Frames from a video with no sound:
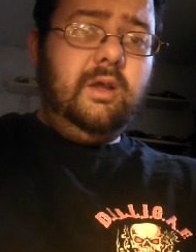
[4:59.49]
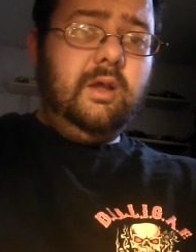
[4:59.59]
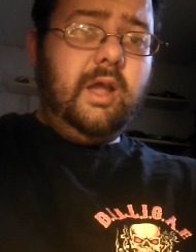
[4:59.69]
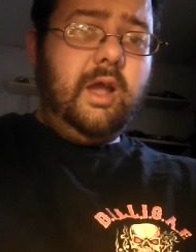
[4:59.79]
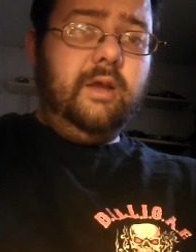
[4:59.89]

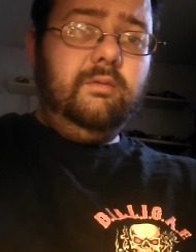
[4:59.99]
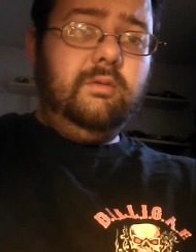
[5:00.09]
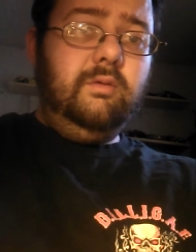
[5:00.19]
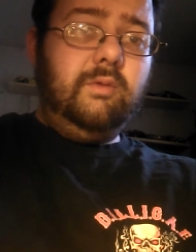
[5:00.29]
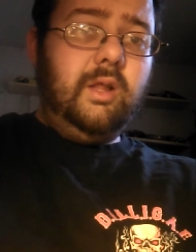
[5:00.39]
and
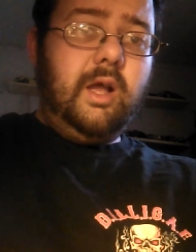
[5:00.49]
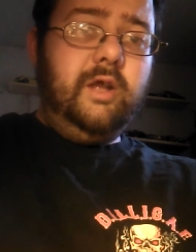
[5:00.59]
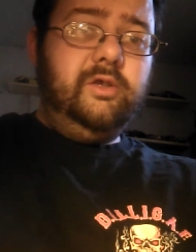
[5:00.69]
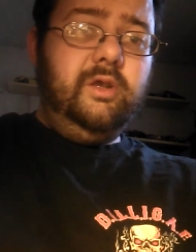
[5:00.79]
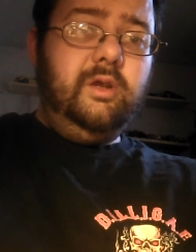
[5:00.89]

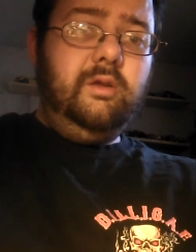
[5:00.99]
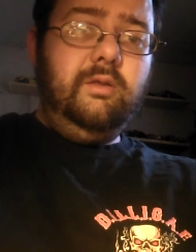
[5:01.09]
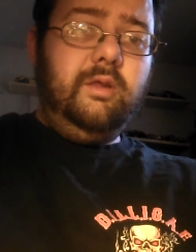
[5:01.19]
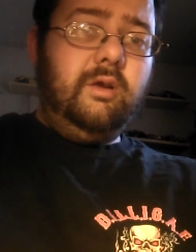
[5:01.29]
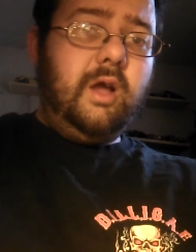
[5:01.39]
realize that
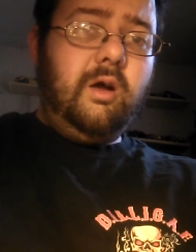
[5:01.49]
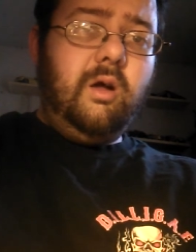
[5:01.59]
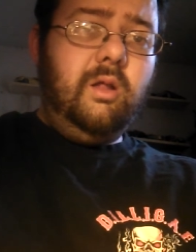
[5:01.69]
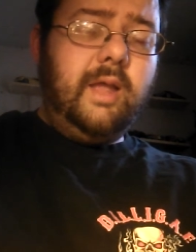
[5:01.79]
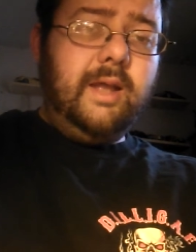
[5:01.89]
they're not
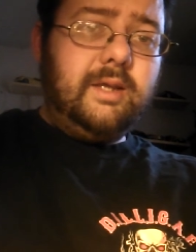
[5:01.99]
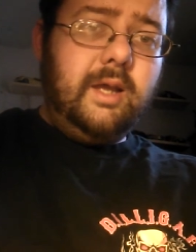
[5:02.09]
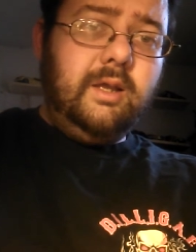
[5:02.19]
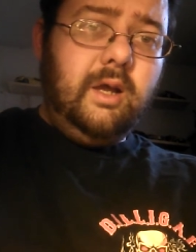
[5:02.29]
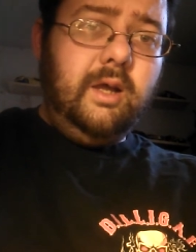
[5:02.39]
all
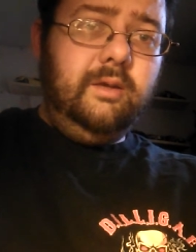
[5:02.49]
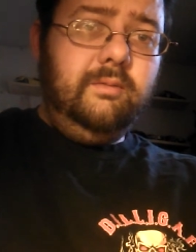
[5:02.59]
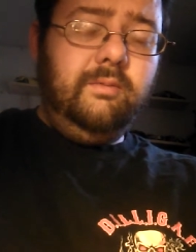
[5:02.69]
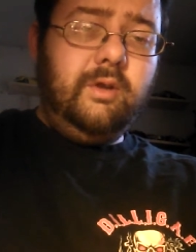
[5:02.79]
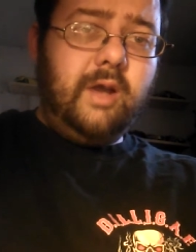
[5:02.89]
anti
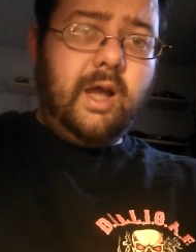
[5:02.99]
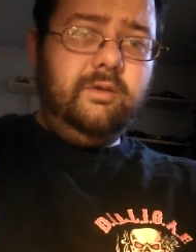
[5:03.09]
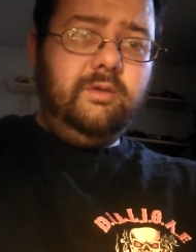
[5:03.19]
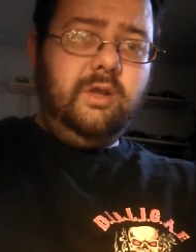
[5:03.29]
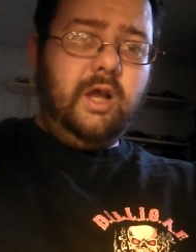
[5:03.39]
gun. They're not
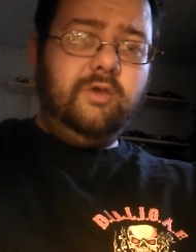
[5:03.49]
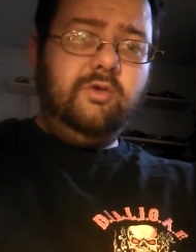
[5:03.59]
gun